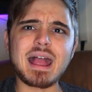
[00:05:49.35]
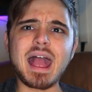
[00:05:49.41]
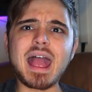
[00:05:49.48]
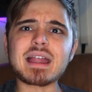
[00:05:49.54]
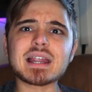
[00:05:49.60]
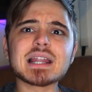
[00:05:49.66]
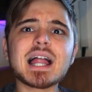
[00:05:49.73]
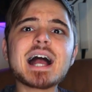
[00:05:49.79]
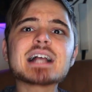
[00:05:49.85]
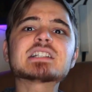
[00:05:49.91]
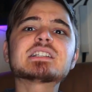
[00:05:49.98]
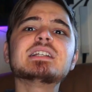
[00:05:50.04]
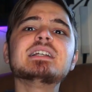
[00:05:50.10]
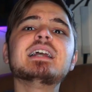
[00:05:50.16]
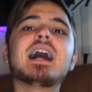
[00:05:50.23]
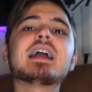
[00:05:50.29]
And
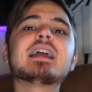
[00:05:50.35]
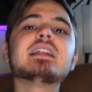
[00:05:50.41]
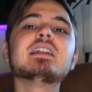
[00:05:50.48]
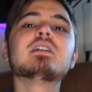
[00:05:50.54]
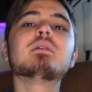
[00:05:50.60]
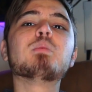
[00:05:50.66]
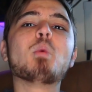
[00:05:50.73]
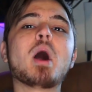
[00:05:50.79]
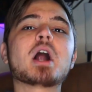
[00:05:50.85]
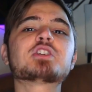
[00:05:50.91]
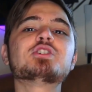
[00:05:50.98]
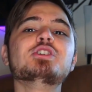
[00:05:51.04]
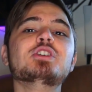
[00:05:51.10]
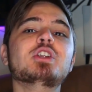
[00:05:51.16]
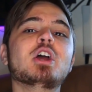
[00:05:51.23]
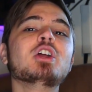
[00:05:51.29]
lastly, I ended up
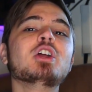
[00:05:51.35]
watching